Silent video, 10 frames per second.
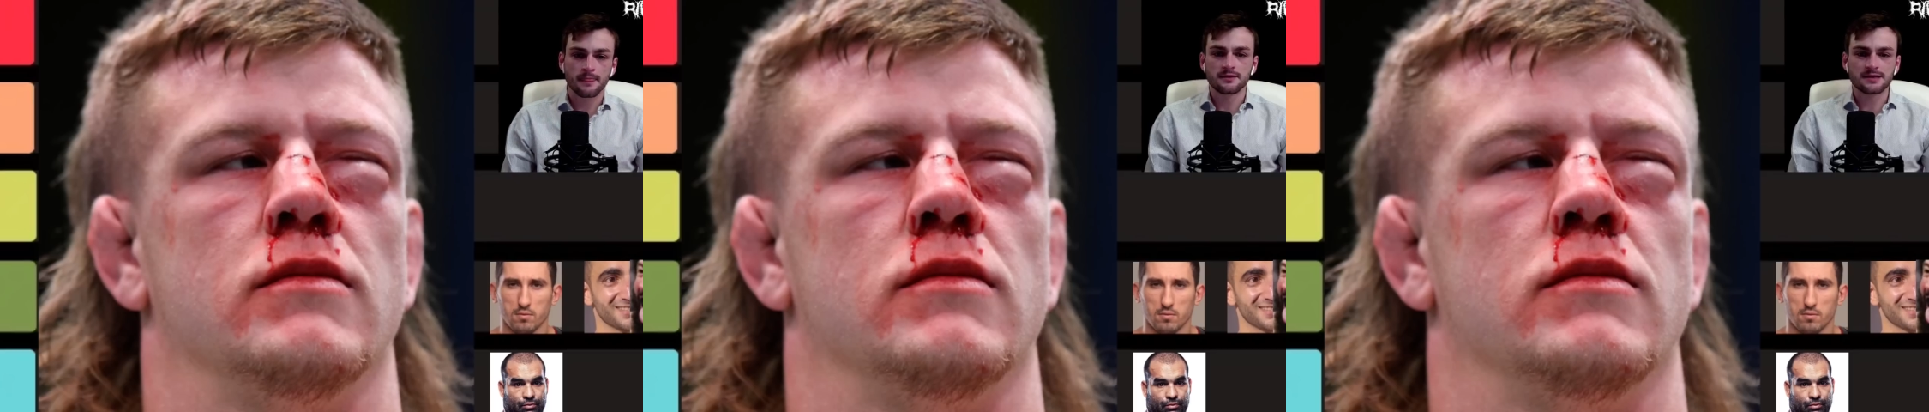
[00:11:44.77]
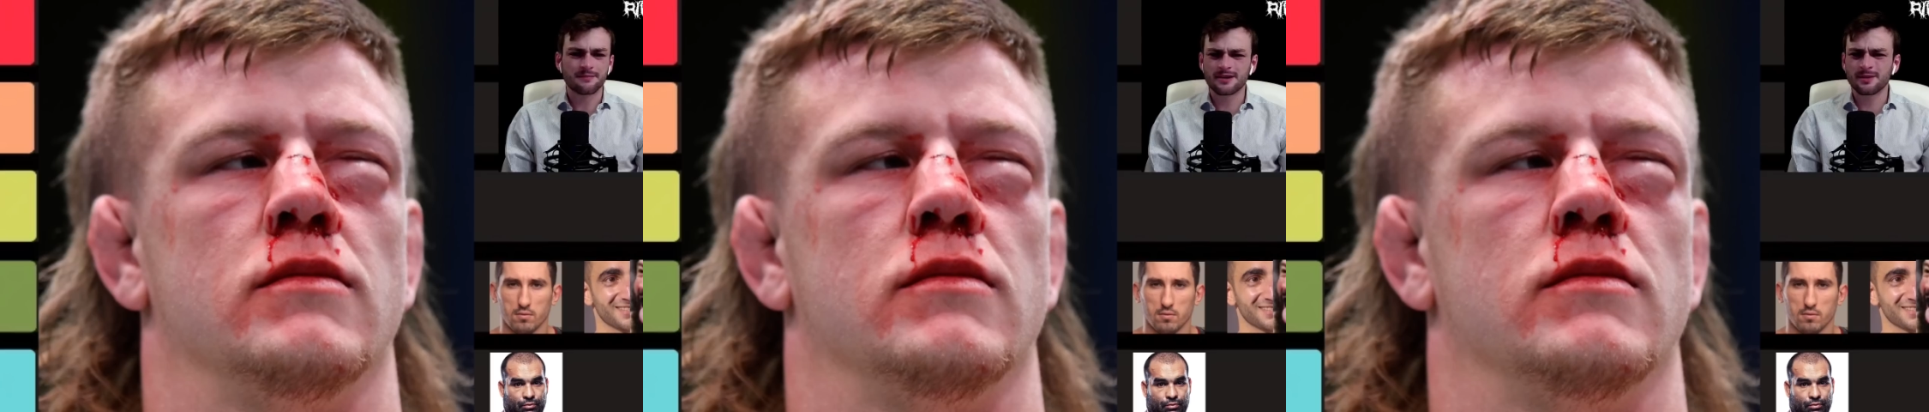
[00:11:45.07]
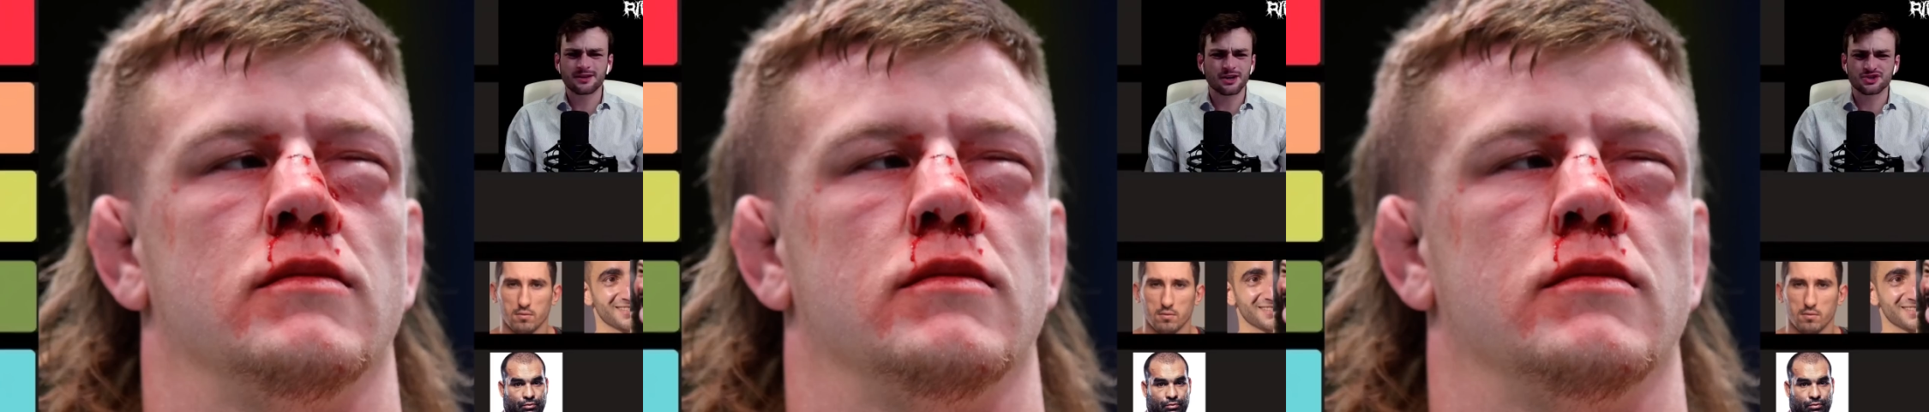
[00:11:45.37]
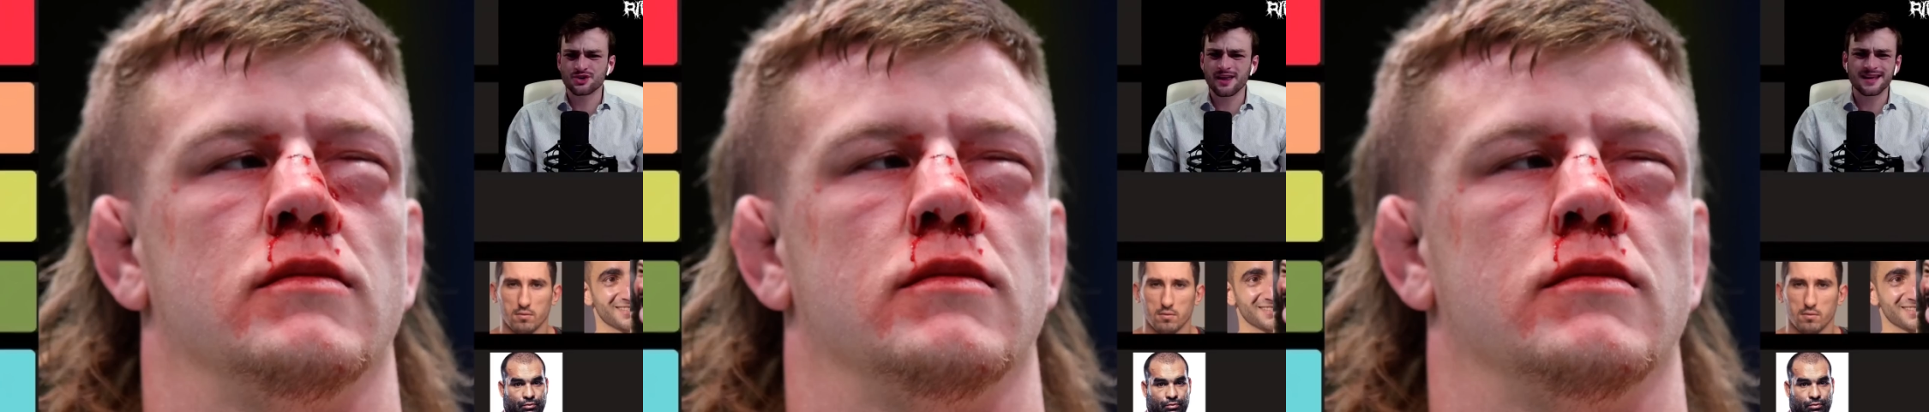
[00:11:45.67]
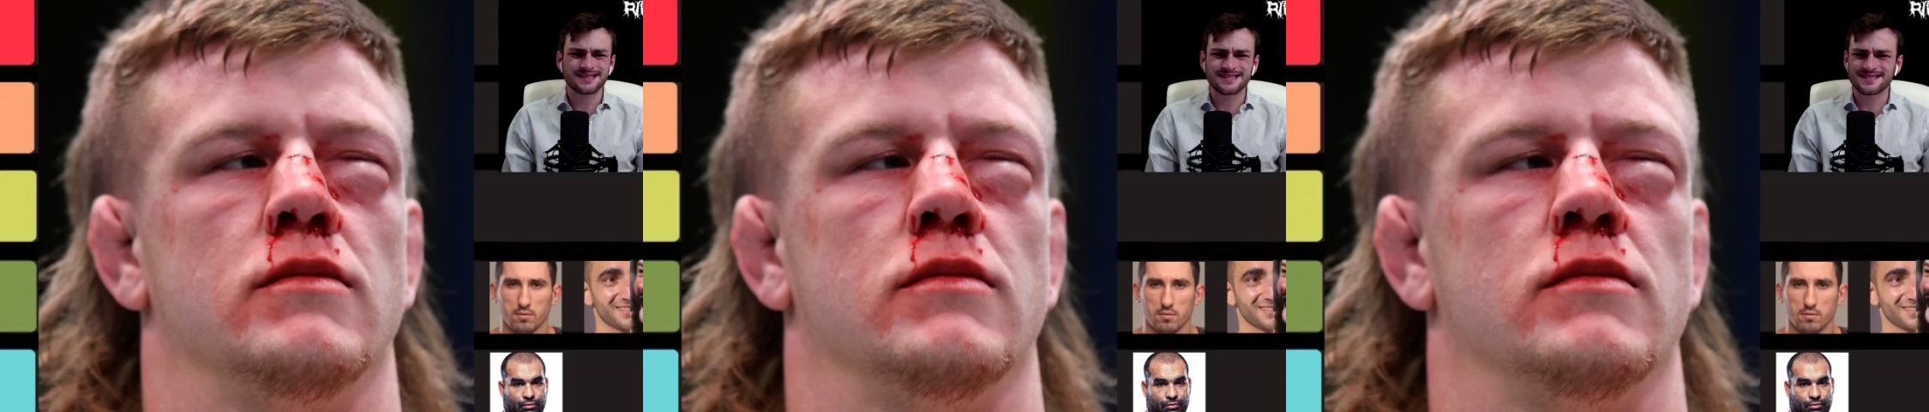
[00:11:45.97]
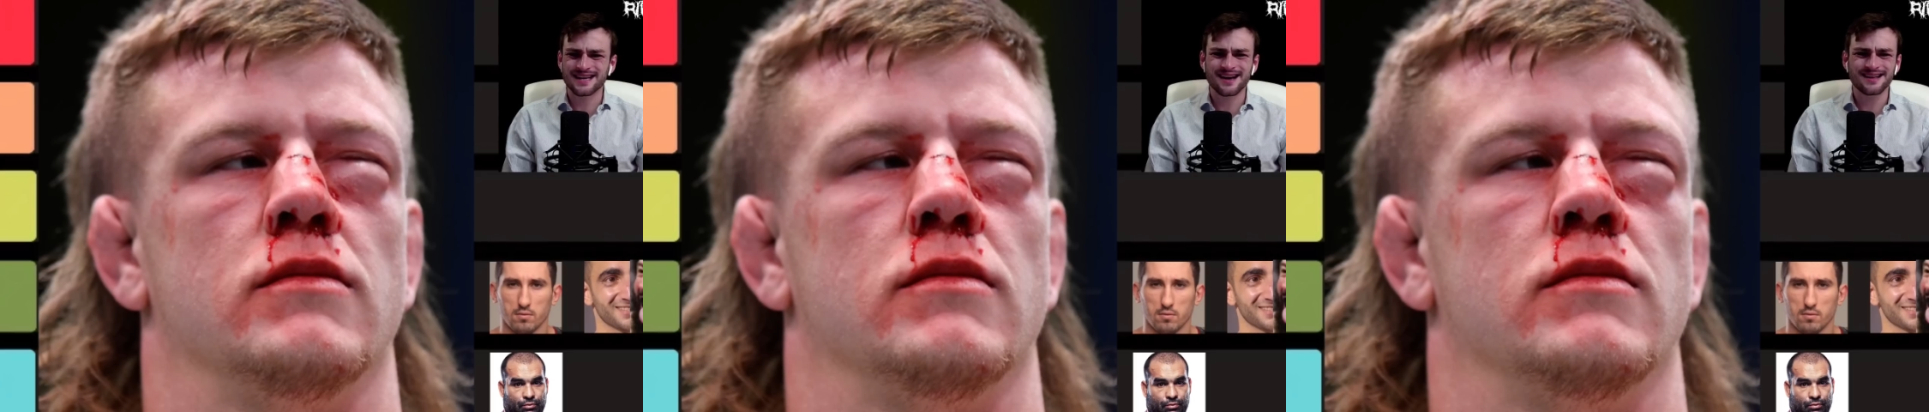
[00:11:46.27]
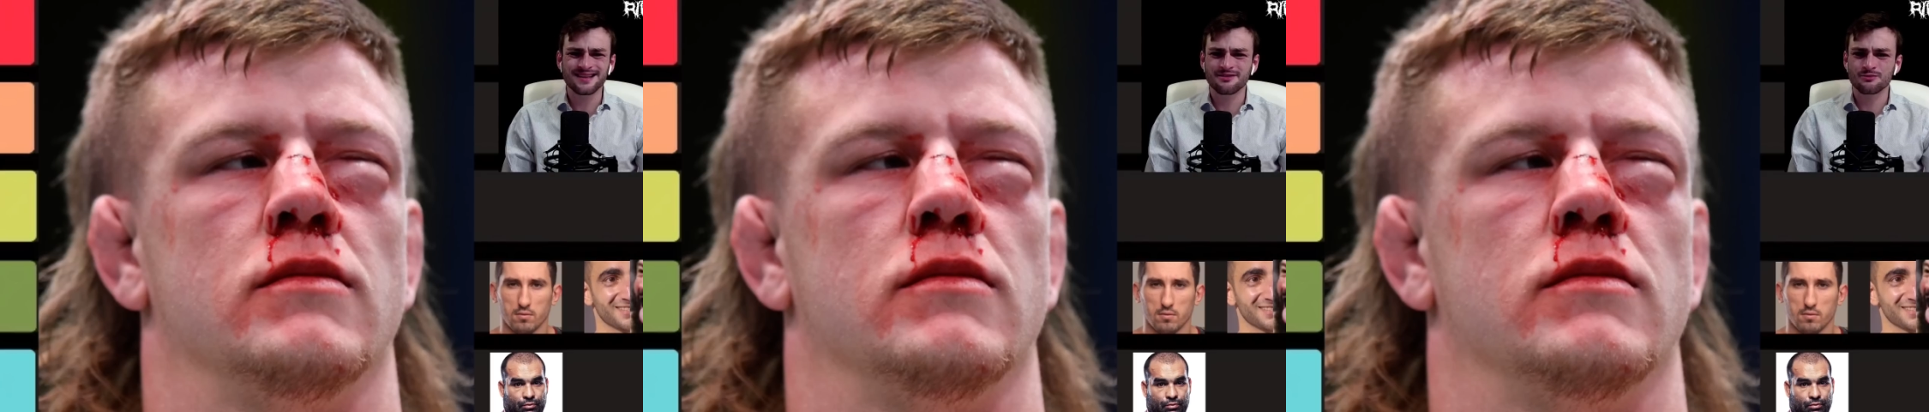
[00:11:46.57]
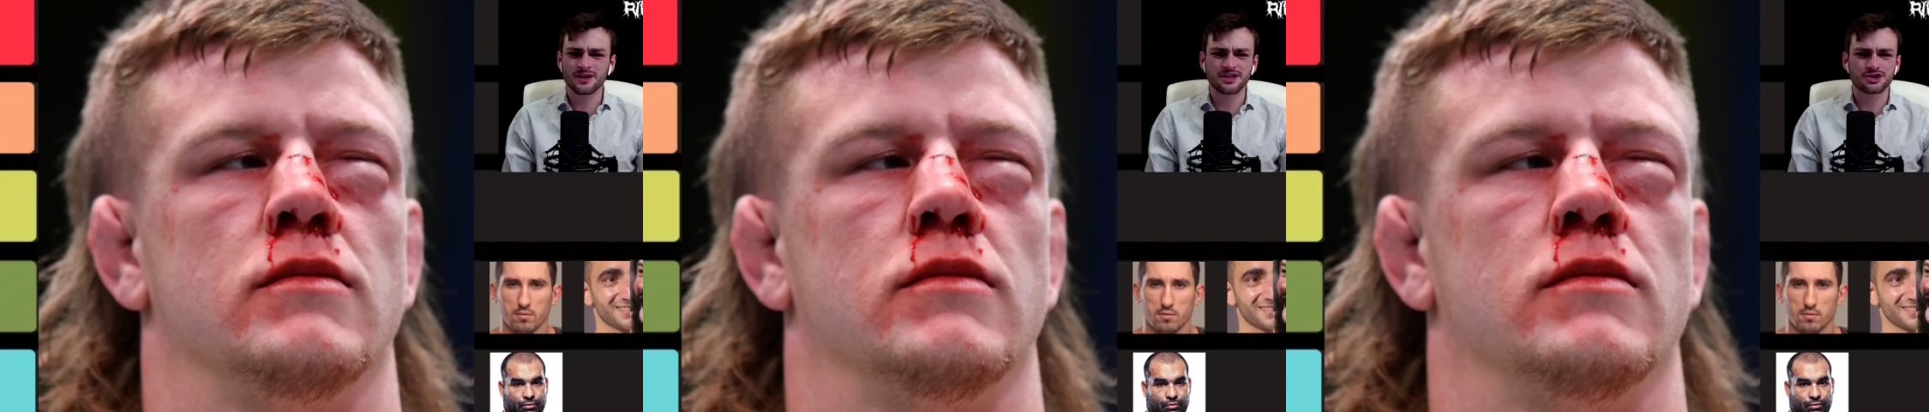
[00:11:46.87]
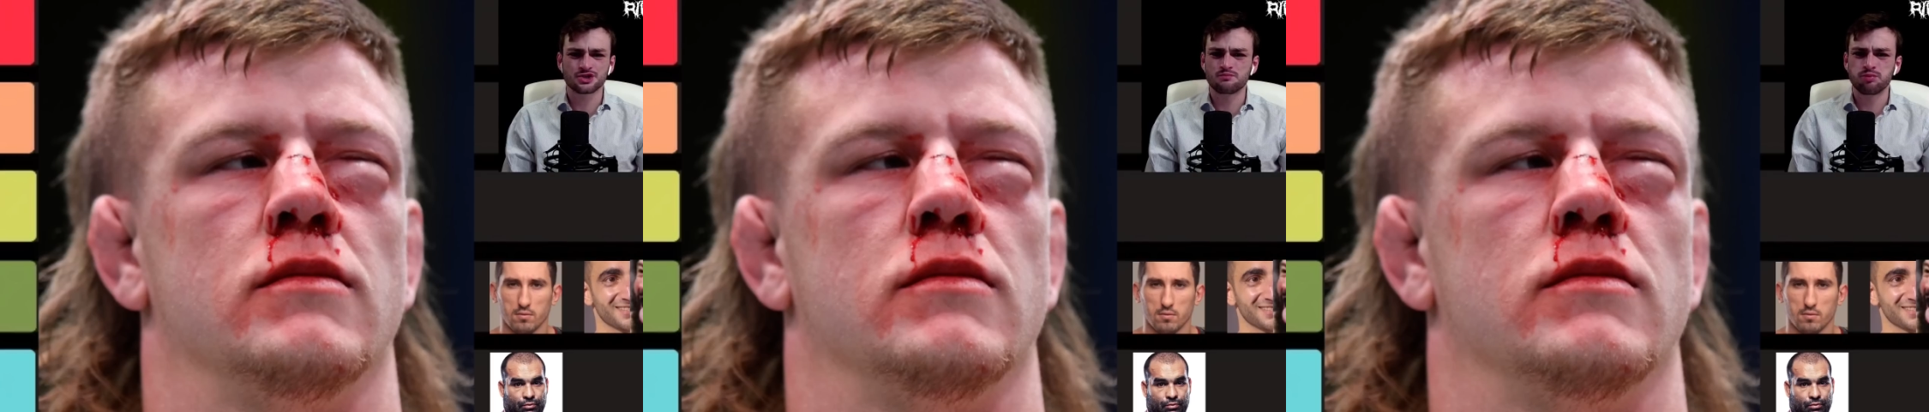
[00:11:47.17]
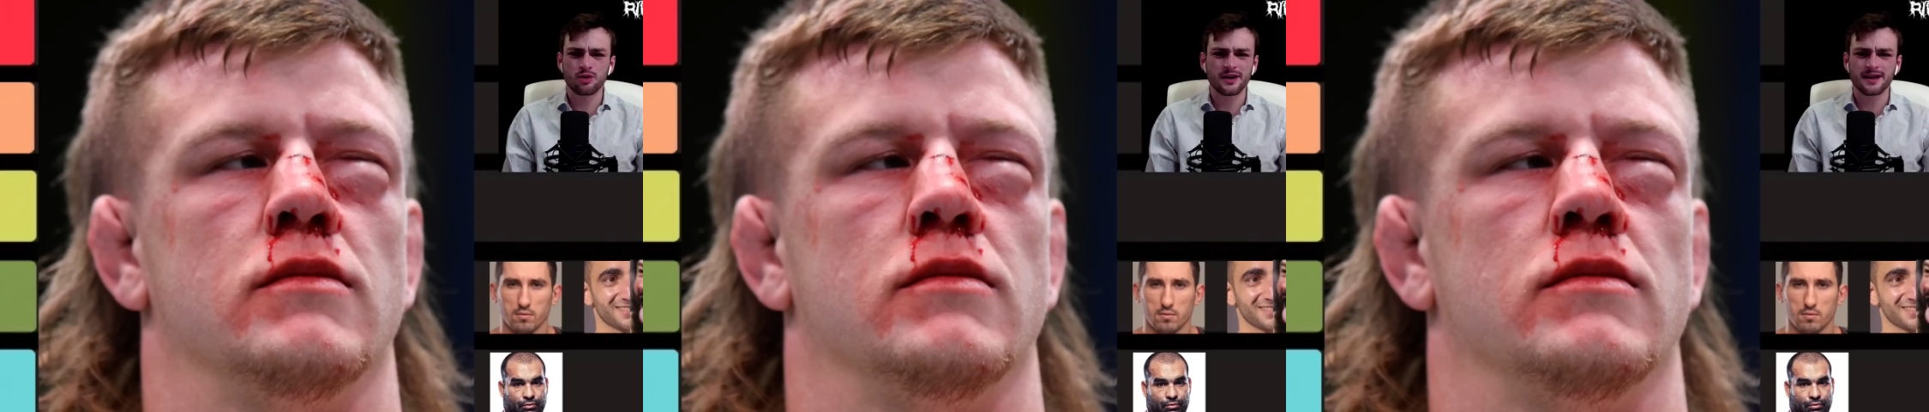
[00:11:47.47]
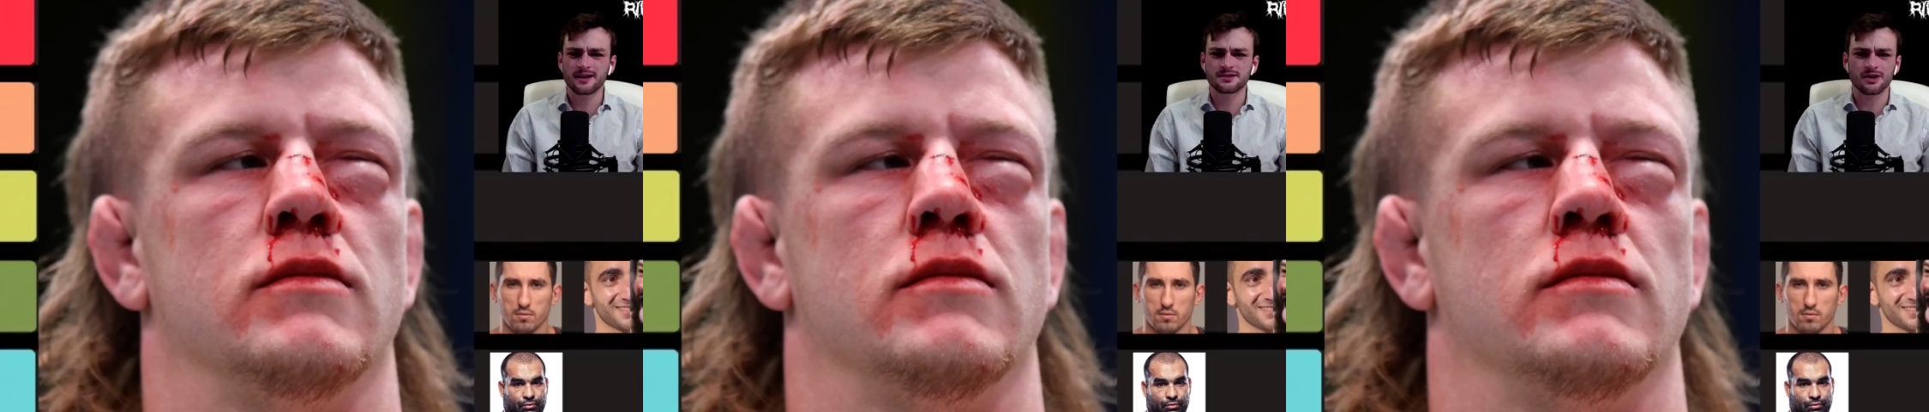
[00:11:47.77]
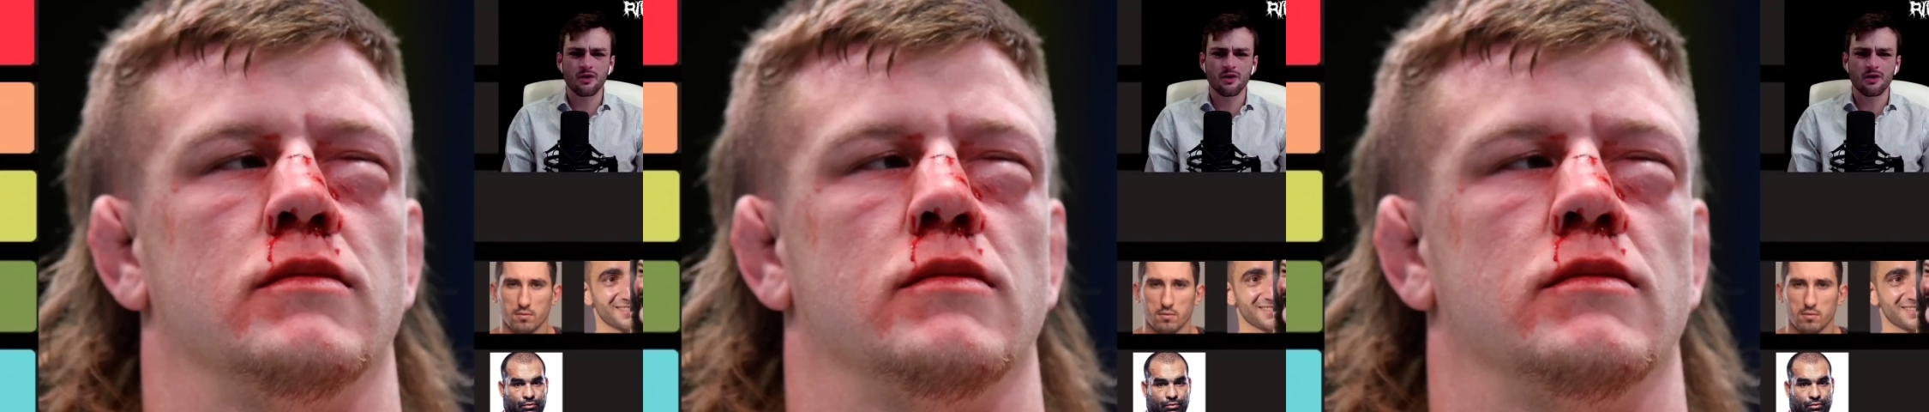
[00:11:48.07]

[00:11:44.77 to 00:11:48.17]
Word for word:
Speaker 1: Something about the Australian sun really just put it into